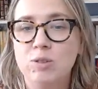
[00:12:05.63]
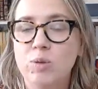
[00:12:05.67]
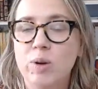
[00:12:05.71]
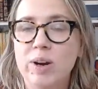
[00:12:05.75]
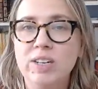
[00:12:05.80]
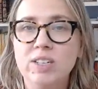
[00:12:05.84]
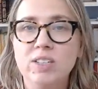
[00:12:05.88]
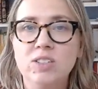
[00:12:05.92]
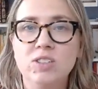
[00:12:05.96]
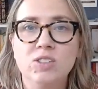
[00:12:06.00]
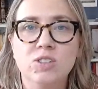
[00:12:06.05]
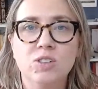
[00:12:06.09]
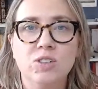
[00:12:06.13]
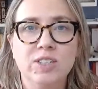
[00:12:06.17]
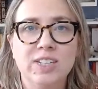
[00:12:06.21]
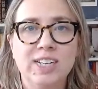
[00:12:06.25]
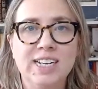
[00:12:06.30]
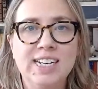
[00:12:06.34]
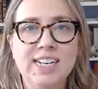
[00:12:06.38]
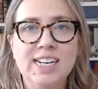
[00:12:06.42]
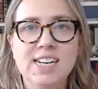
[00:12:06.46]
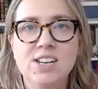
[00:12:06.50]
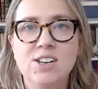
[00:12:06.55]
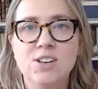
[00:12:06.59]

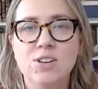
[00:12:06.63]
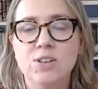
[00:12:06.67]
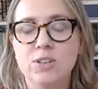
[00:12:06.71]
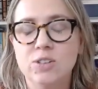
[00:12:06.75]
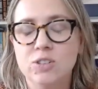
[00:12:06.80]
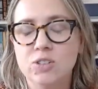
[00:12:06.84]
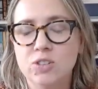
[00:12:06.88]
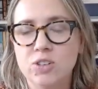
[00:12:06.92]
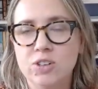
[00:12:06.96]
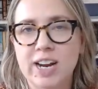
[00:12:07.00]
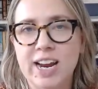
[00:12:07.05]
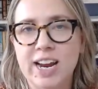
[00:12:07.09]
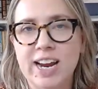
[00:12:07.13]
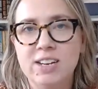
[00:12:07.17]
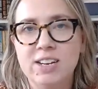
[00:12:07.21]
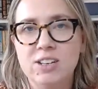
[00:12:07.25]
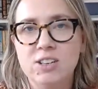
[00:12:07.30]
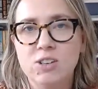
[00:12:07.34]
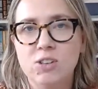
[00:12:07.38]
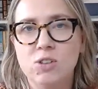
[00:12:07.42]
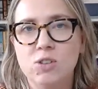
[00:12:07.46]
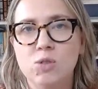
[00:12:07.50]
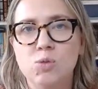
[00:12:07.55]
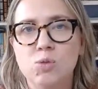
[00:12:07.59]

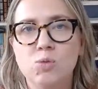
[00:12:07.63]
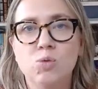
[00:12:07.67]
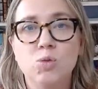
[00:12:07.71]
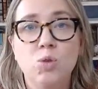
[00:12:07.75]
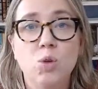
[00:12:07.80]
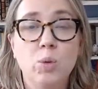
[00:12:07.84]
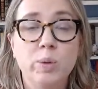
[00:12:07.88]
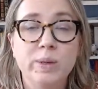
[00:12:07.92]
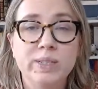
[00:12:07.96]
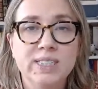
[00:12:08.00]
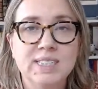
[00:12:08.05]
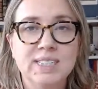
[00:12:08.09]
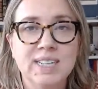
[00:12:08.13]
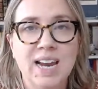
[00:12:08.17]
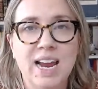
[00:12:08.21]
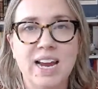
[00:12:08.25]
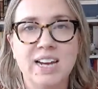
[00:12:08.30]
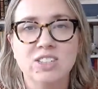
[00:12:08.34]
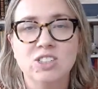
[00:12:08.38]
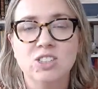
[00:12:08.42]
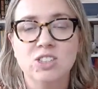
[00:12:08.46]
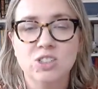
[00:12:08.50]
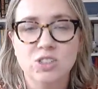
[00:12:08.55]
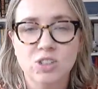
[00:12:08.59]

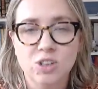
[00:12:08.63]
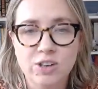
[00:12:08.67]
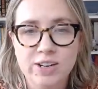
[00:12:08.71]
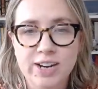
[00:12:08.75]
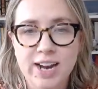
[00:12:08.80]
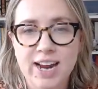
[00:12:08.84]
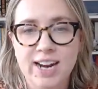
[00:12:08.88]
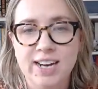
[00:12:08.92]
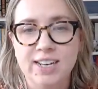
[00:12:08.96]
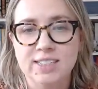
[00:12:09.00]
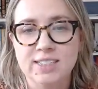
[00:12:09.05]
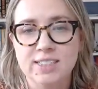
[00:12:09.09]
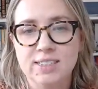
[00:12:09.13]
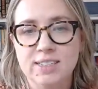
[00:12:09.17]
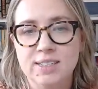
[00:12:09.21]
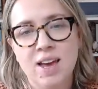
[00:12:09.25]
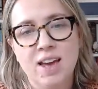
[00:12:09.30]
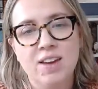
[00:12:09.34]
grattan.edu.au/donate.